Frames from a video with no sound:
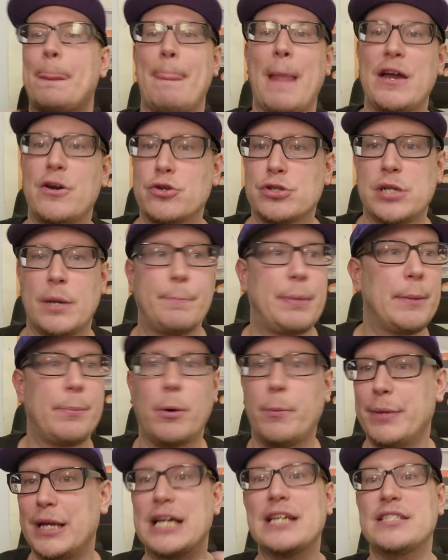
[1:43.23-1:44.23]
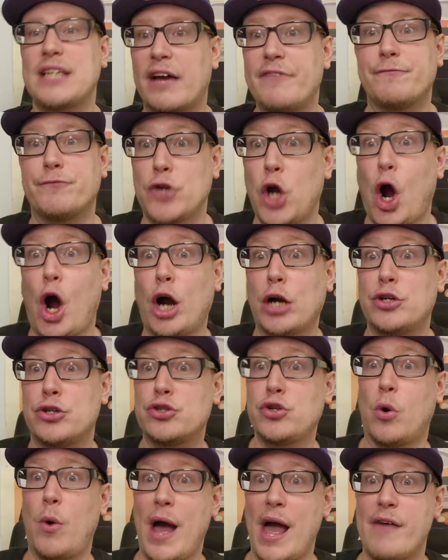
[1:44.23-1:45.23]
I know some people, because I've talked
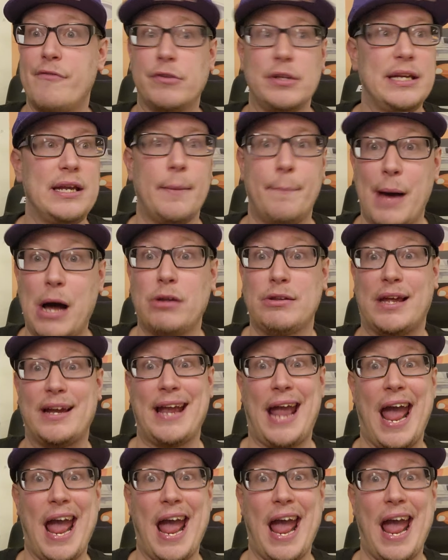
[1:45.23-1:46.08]
so heavily about like,